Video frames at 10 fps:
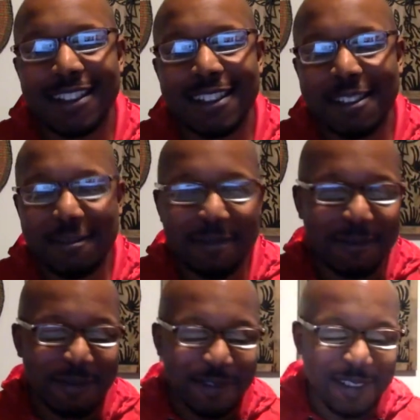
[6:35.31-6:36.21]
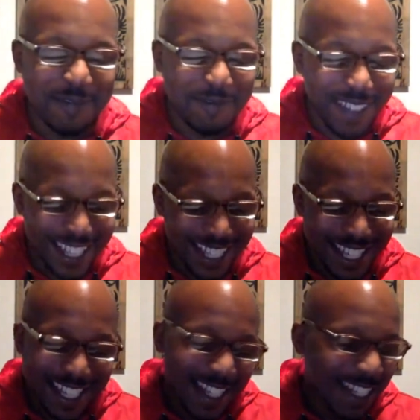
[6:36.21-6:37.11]
It's hysterical.
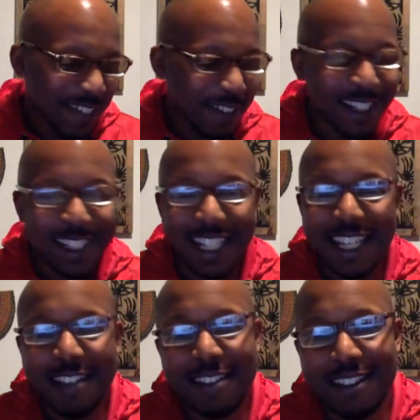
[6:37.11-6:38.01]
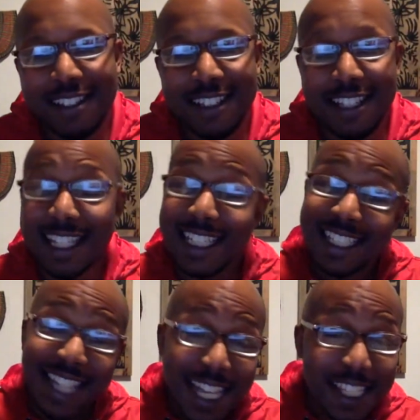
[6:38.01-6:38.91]
But it's necessary, though. It's
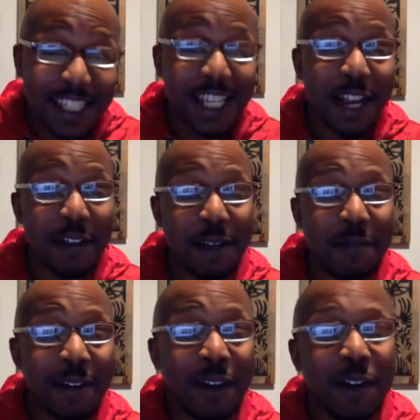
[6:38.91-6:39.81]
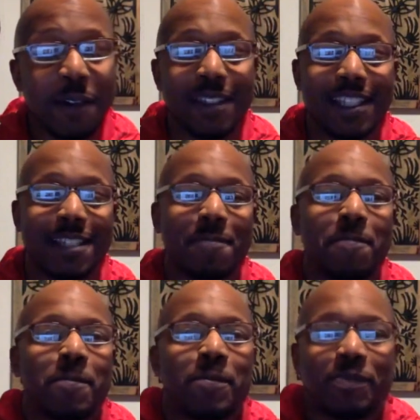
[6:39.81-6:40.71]
necessary. It's, it's, it's the method behind the
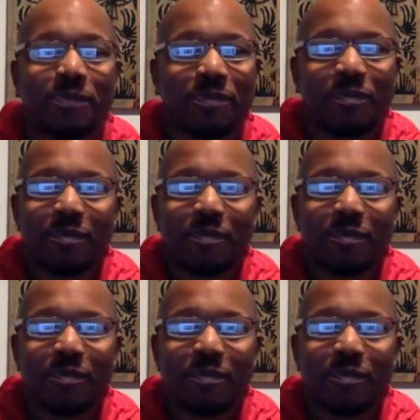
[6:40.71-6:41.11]
madness.